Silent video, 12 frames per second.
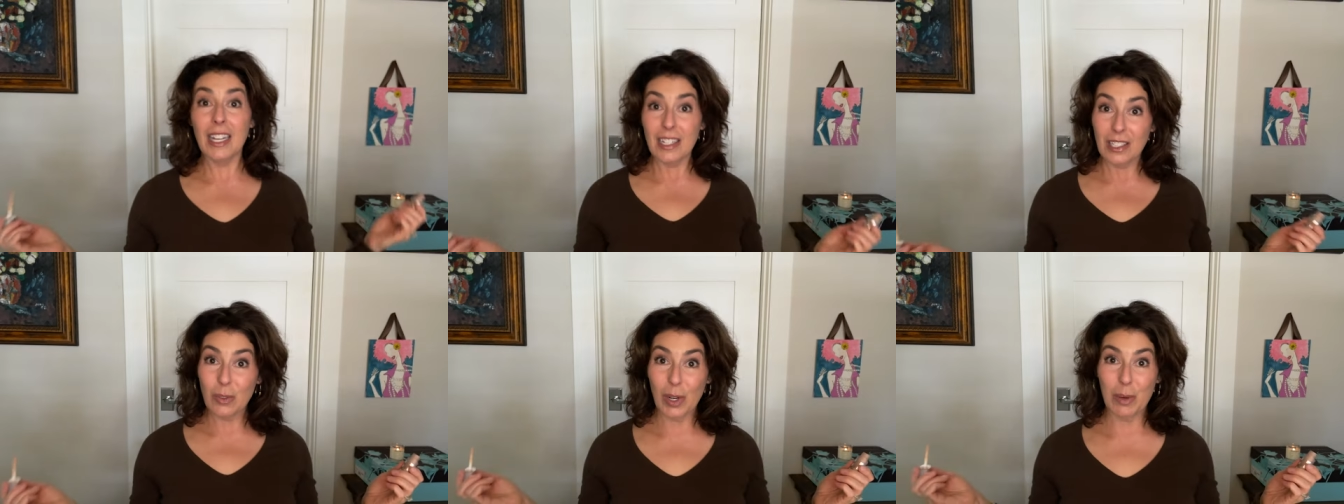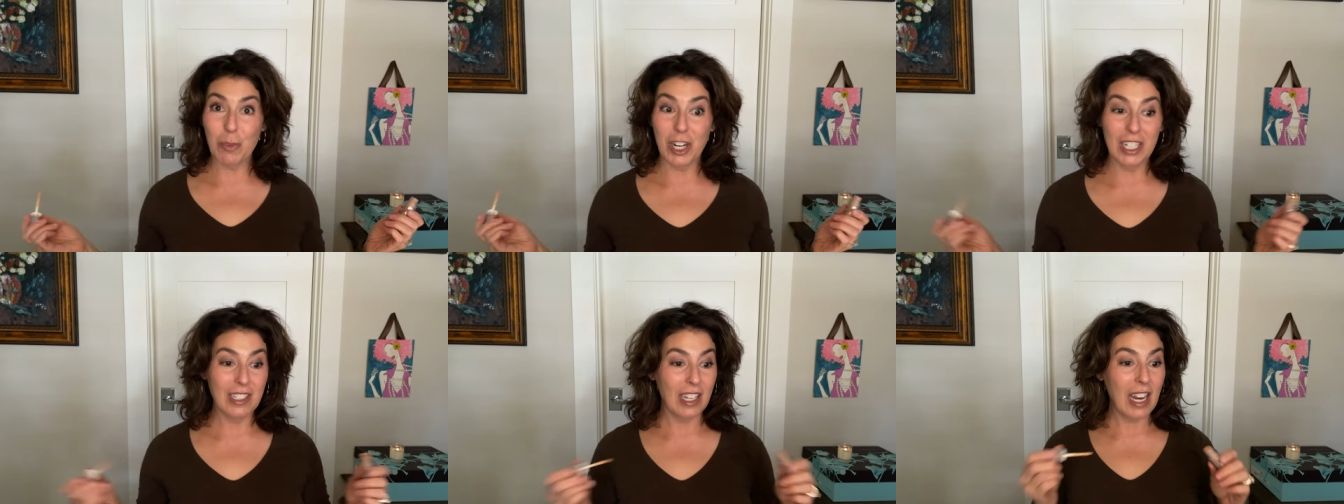is what I'm
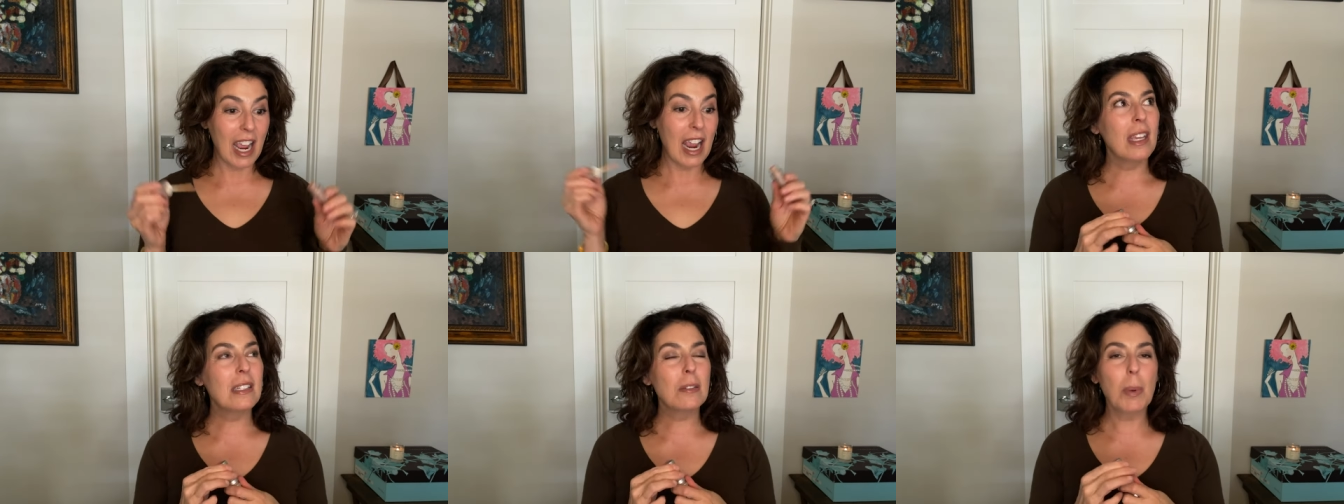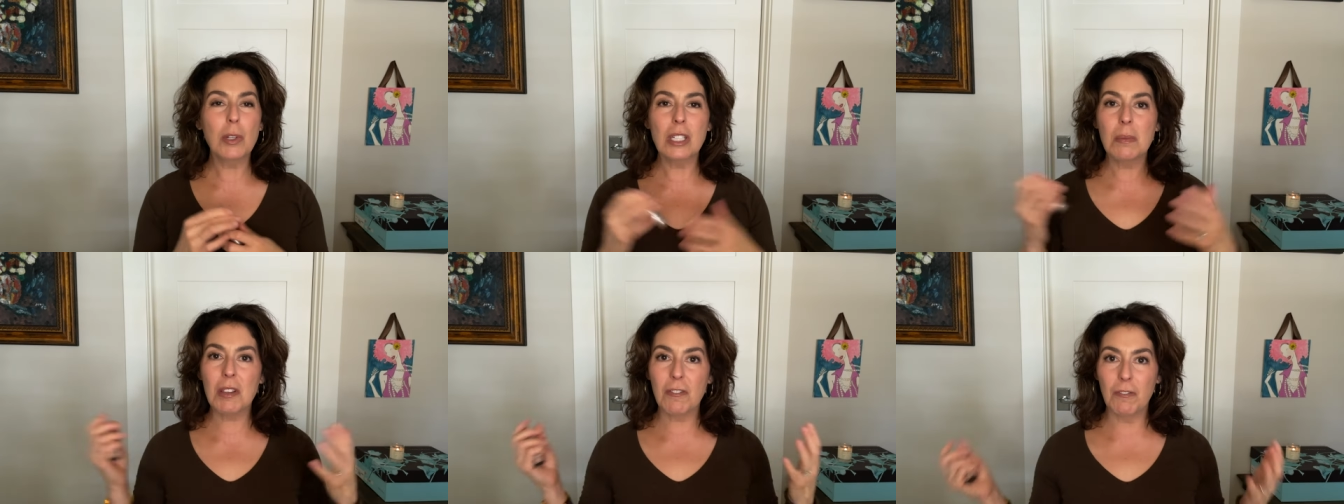wearing today. It's supposed
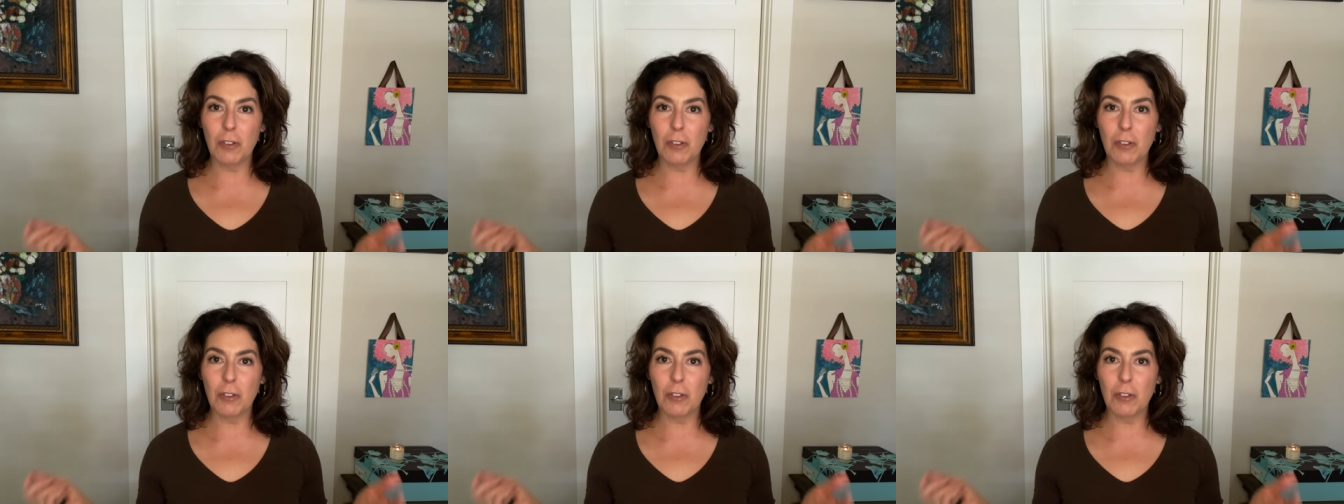to be